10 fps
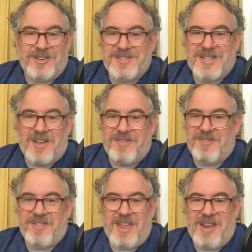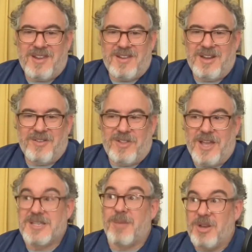Stuff like
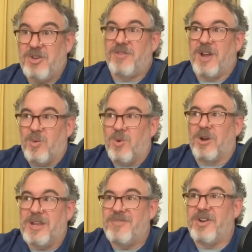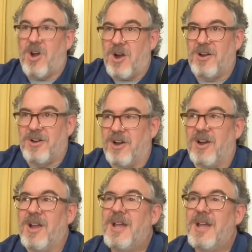flies up, and you've got to work even harder.